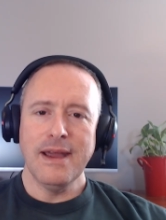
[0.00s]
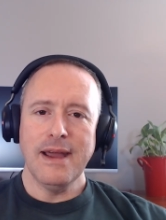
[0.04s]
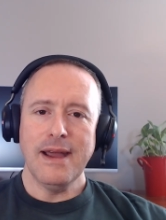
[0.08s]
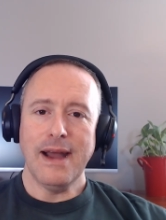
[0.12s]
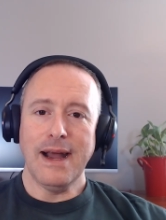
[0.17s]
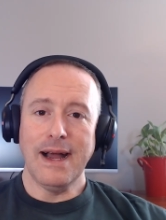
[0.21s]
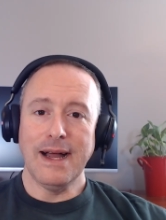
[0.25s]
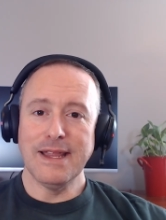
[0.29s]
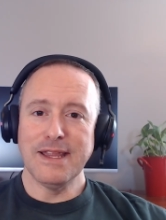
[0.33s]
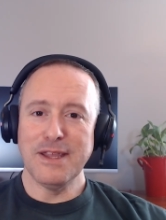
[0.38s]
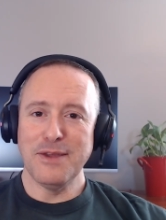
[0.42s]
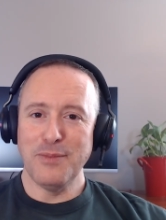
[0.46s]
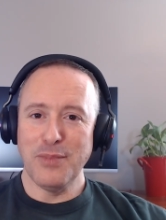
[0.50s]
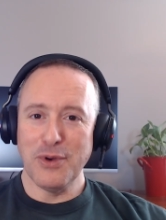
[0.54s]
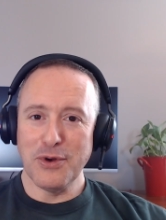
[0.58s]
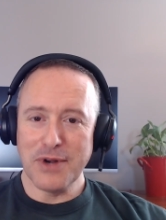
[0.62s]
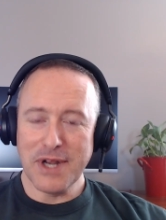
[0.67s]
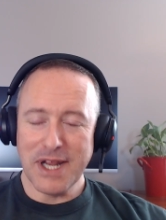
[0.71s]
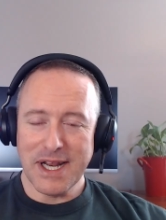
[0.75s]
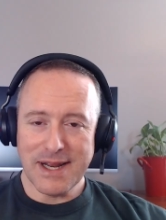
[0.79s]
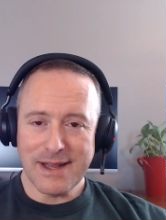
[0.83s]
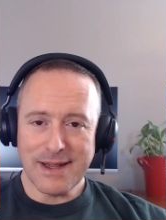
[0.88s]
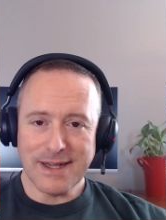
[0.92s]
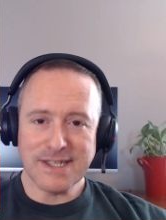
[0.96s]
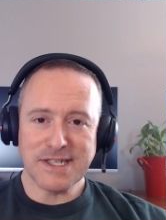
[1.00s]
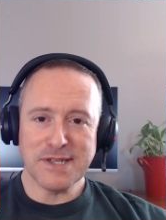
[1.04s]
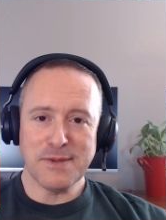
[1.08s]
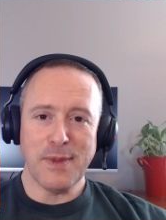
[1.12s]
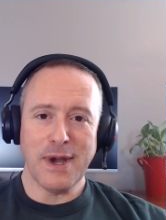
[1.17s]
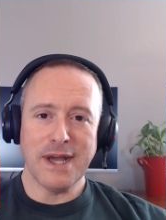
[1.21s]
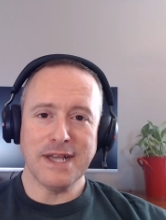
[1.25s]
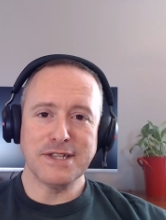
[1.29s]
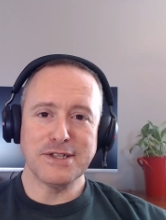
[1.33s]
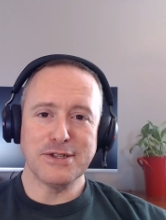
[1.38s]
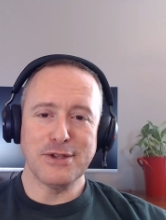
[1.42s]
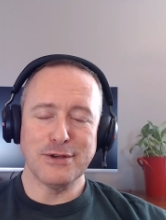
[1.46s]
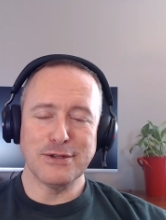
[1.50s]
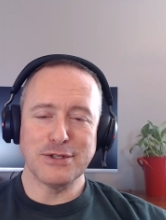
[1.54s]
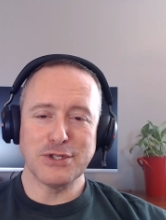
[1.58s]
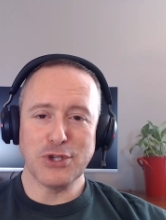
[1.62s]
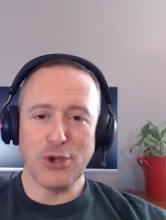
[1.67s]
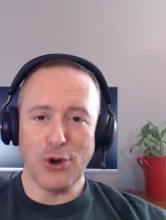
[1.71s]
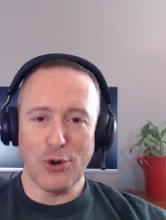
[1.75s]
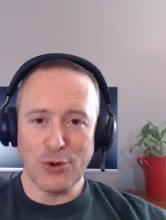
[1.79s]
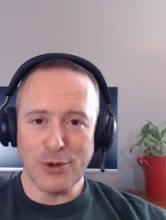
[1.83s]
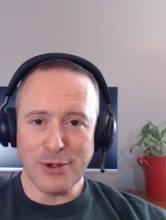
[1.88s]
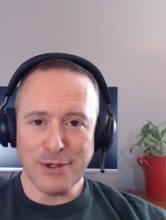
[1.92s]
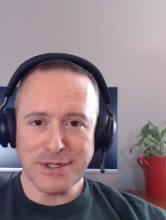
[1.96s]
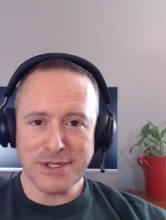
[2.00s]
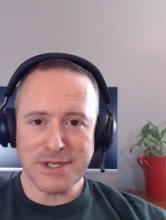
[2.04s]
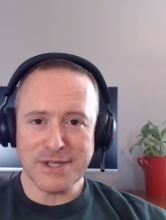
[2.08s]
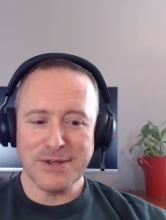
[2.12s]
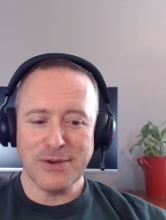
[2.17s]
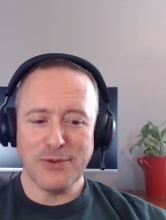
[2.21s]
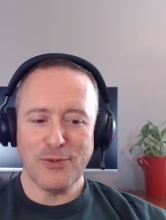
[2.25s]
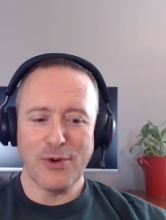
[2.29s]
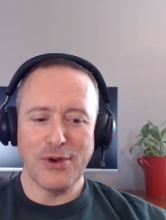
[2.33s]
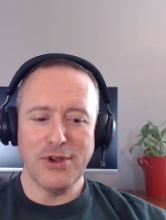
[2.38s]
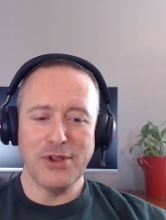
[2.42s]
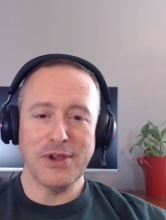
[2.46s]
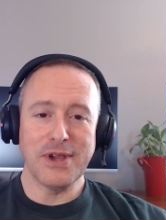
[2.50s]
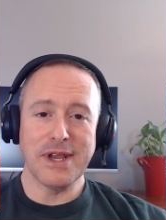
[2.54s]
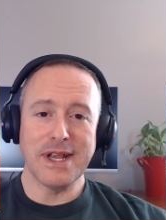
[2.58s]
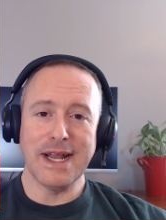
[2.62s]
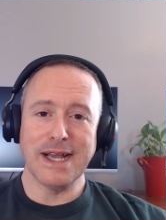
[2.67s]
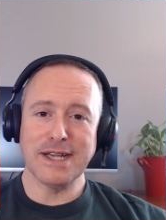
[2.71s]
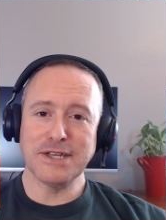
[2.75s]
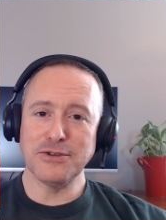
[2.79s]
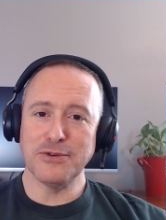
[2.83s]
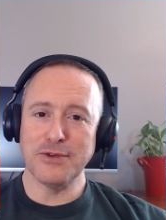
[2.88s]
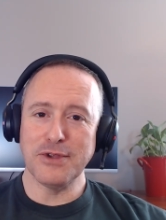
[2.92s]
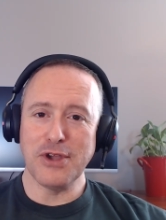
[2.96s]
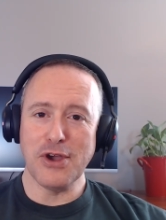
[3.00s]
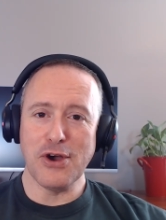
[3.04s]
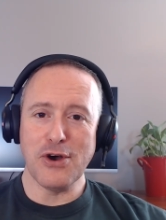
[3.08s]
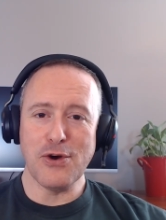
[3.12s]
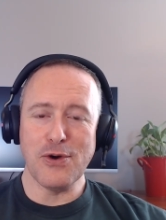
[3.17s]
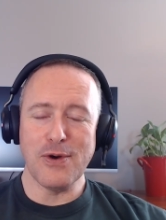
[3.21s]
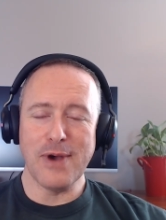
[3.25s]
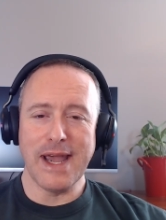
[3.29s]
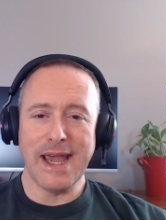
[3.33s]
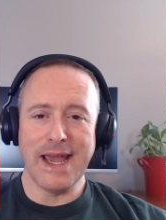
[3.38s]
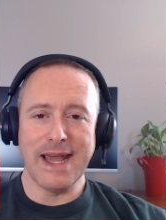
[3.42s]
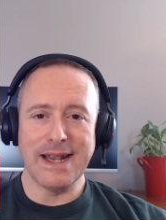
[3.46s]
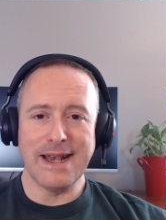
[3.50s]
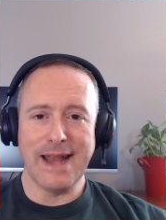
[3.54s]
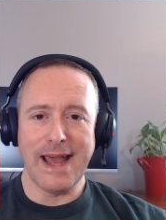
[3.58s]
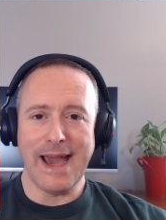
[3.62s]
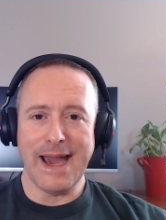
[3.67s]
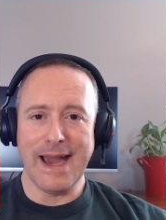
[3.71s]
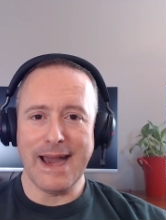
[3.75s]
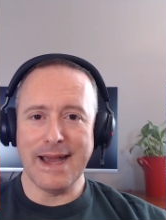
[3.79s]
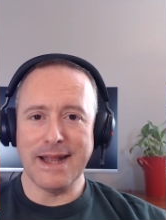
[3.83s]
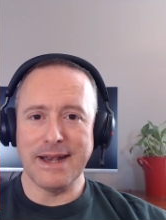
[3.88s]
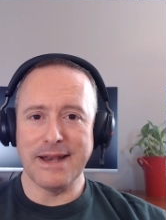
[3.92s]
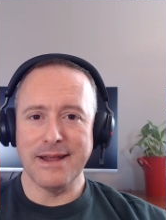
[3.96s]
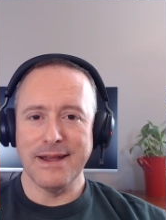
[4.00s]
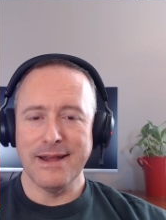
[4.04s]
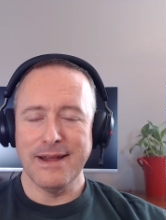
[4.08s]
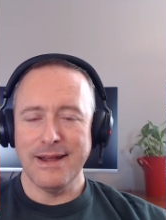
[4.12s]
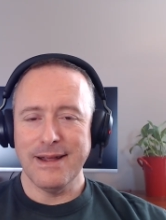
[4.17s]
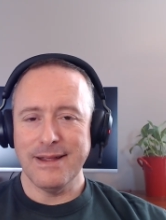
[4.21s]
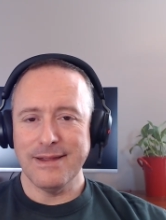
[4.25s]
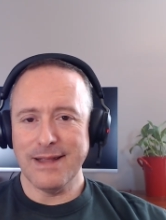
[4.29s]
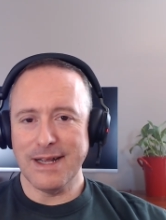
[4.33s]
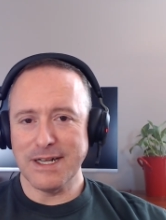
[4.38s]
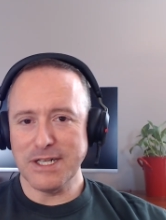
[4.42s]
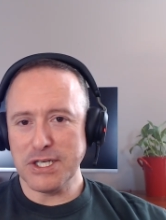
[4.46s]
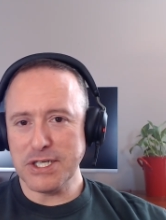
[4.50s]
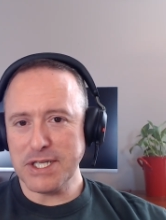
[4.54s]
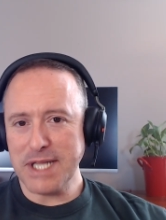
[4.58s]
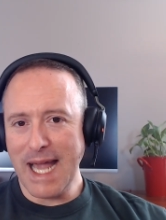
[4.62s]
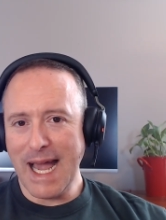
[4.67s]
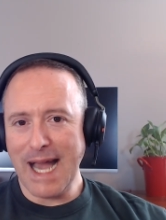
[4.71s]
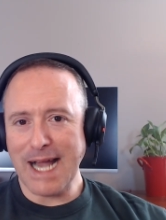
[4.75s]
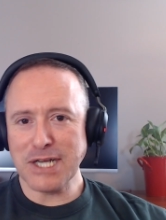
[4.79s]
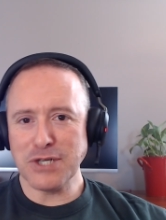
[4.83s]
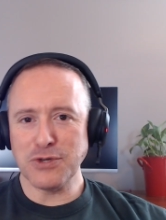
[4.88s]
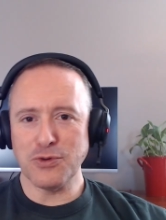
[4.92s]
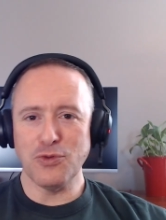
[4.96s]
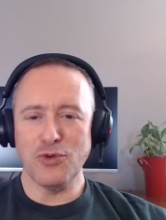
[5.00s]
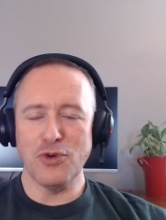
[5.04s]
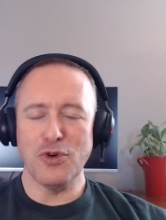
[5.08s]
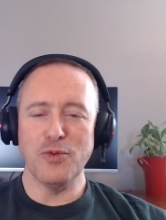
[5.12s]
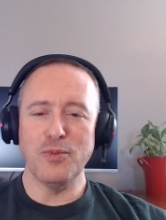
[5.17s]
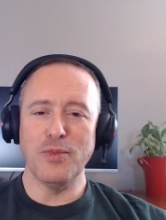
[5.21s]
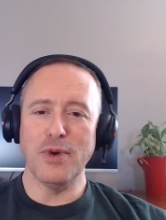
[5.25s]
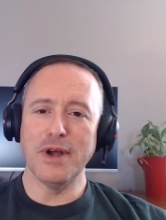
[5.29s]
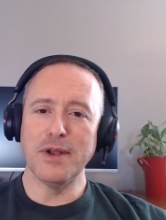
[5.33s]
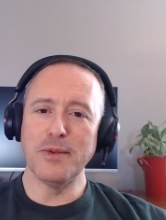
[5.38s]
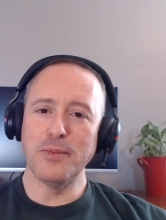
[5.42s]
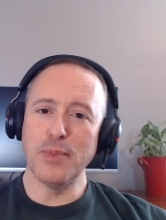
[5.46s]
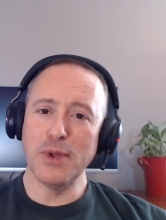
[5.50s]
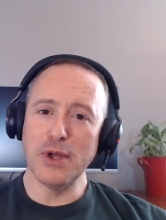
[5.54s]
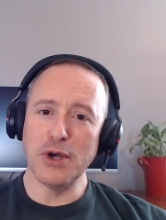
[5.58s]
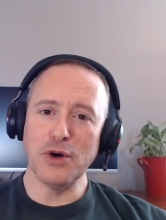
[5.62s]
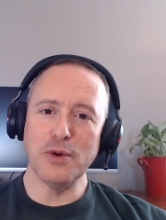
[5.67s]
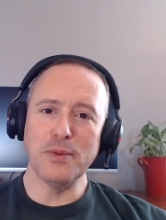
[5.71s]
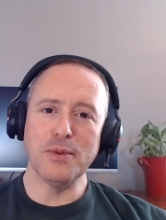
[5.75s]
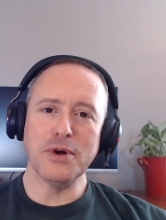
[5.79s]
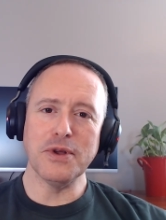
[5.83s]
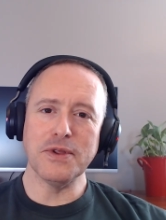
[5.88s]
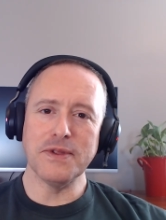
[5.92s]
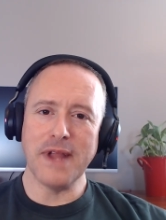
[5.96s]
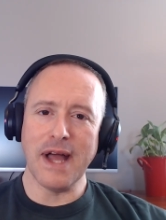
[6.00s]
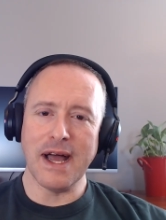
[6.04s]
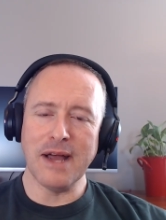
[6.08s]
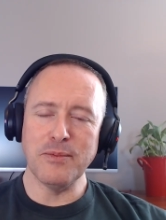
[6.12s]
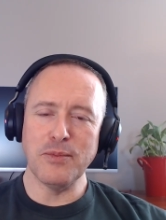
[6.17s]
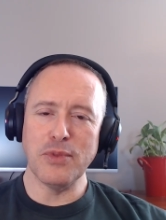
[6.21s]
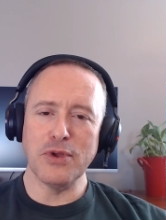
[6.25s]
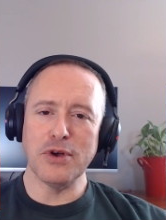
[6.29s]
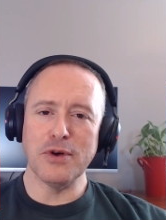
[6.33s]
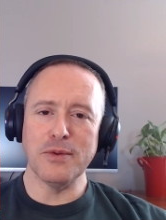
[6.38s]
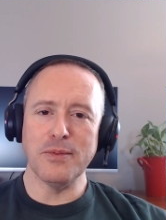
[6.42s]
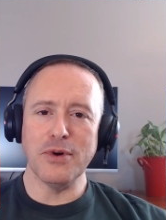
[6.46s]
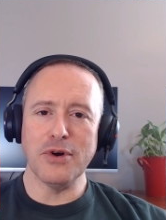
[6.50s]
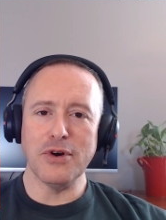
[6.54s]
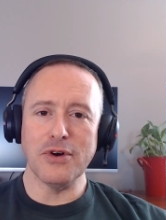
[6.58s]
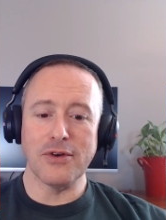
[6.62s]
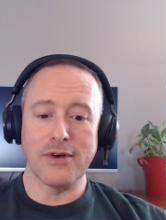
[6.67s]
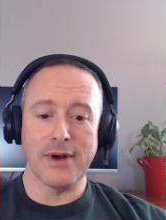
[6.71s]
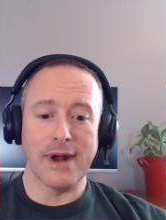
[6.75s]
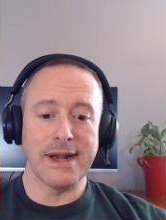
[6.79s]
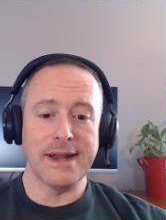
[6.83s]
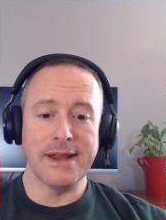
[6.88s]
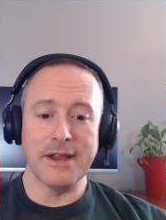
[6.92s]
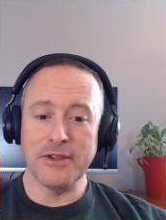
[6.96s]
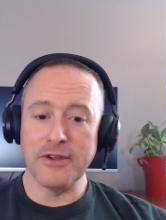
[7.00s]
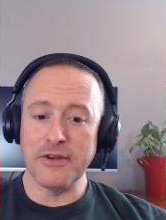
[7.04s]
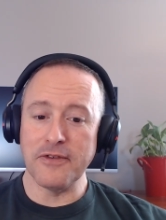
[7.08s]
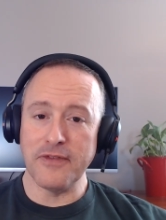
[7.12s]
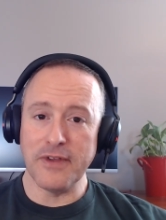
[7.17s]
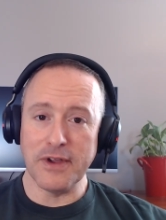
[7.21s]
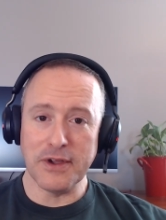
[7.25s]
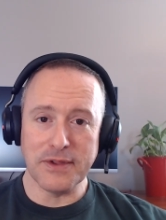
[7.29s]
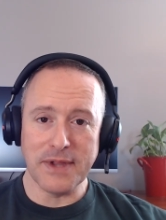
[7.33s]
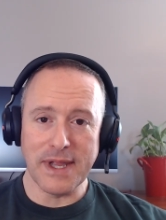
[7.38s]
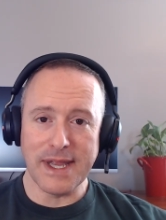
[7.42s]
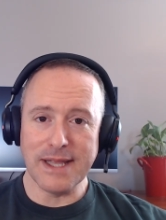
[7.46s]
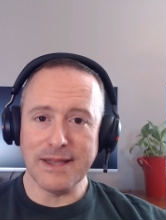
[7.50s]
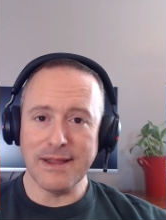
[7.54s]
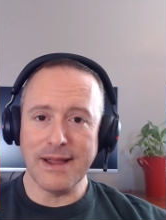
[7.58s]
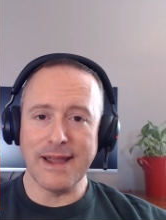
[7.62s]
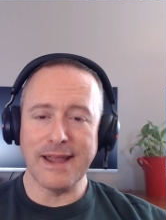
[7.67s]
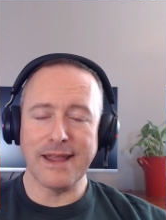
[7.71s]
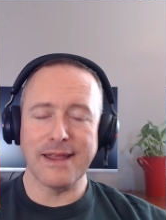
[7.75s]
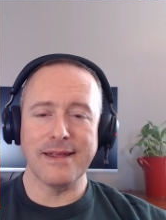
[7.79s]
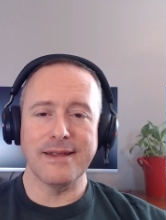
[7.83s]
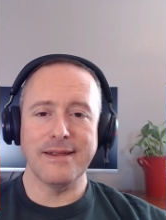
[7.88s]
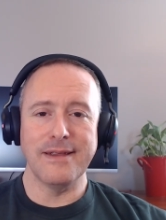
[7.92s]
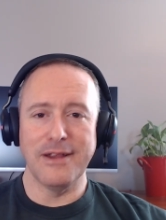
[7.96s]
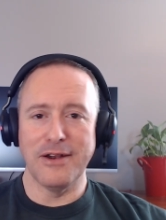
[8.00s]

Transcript: The ability to customize those totals, where you can actually go and add not just actual, but billable, non-billable, or any other field that you like.